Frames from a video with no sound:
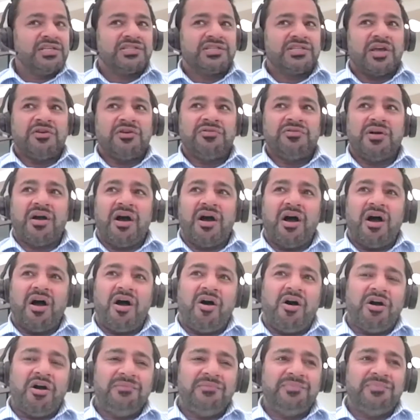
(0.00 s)
So
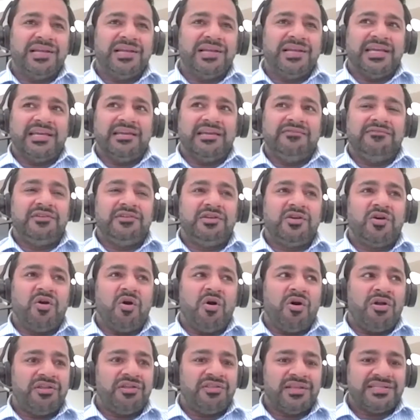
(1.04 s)
I believe
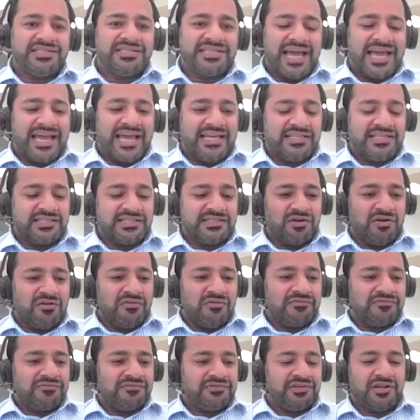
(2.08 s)
gone are the days
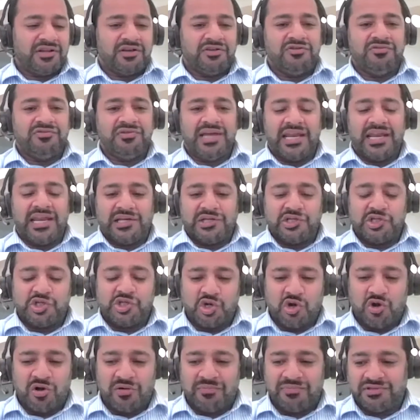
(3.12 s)
of you getting a
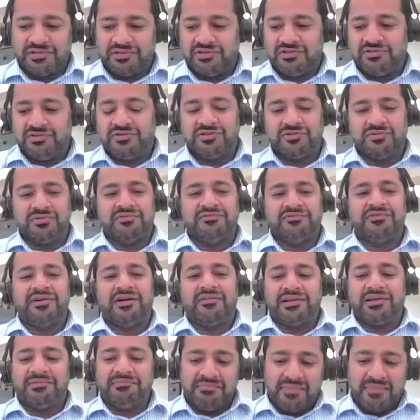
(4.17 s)
job and you do a
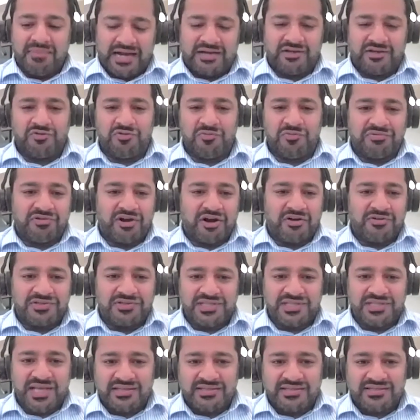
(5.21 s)
very manual
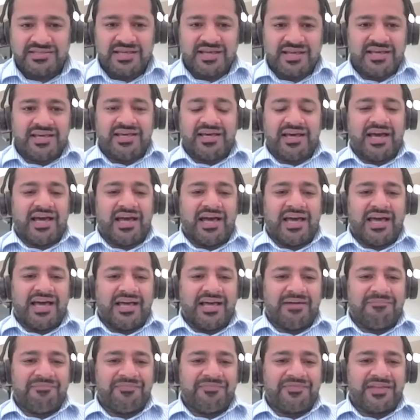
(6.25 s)
process,
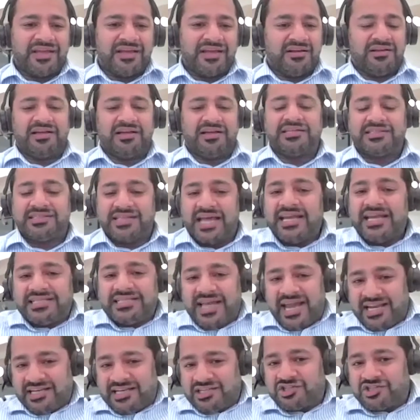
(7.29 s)
like a
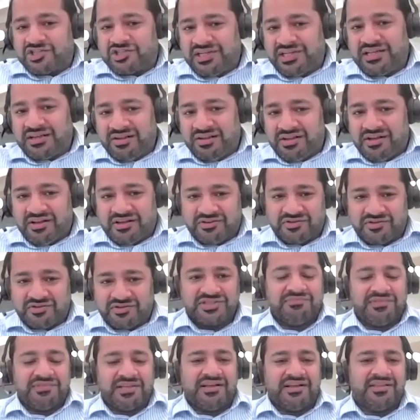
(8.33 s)
data entry clerk or
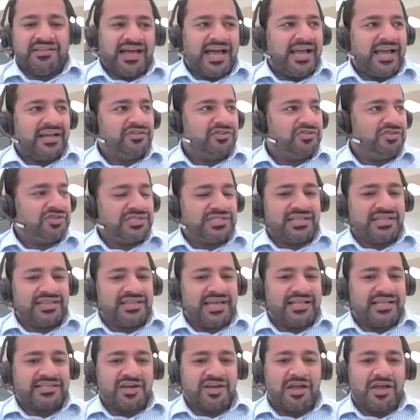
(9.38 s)
something like that, and you sit
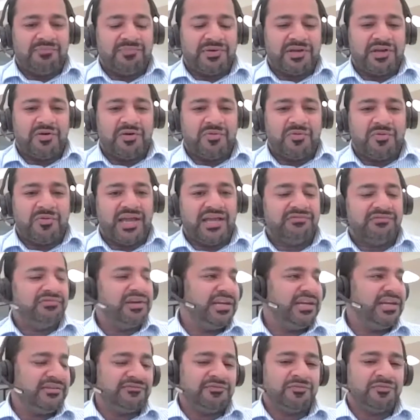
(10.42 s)
there typing away,
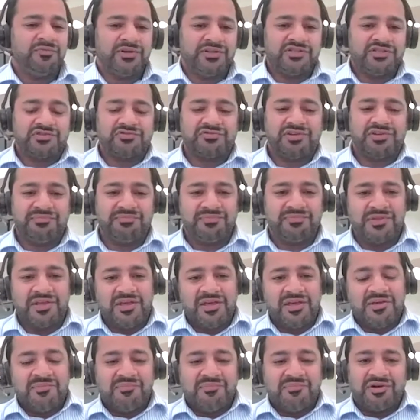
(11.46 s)
reading from one screen,
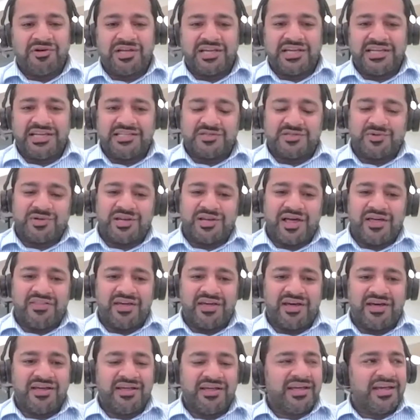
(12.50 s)
putting it into
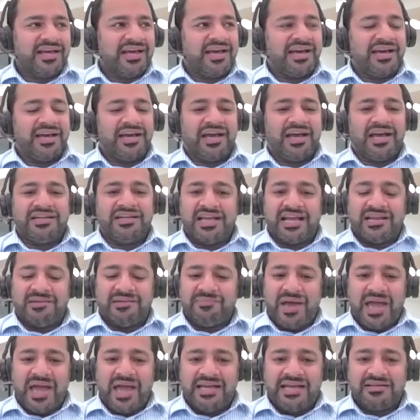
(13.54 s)
another, and getting
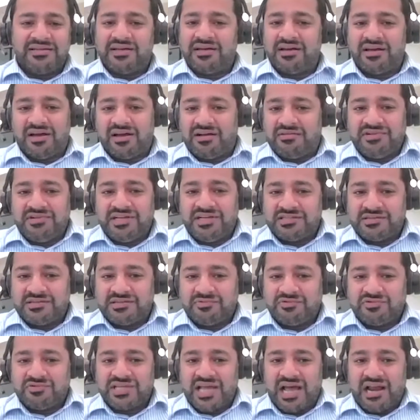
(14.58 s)
paid a
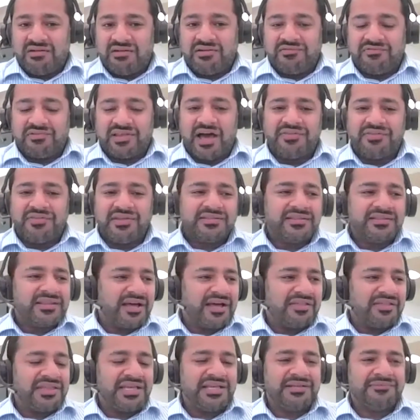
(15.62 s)
reasonable salary for that.
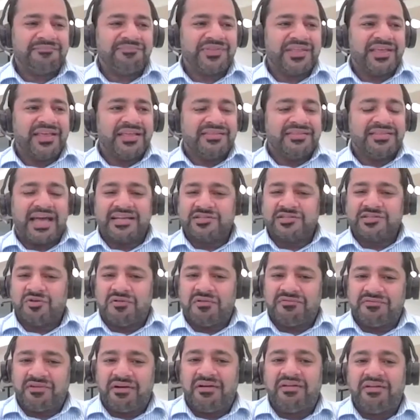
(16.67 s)
I think that's
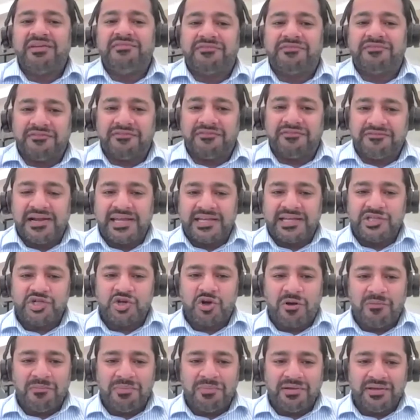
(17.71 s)
not a very fulfilling
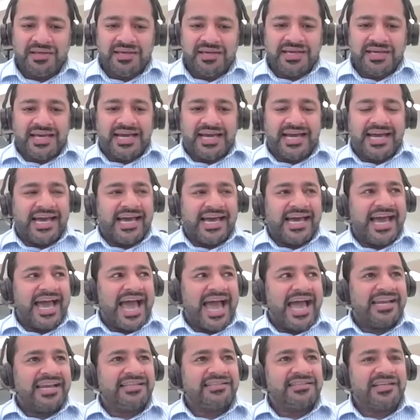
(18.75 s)
job,
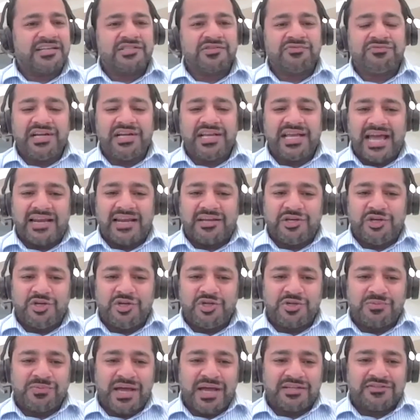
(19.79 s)
and it doesn't really add a
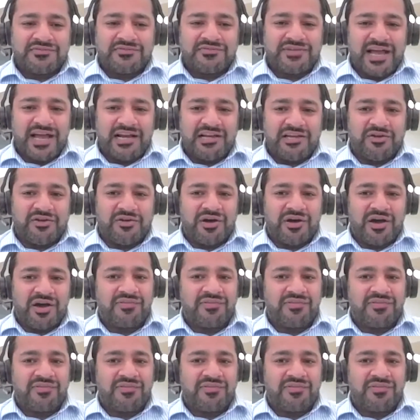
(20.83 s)
huge amount of value.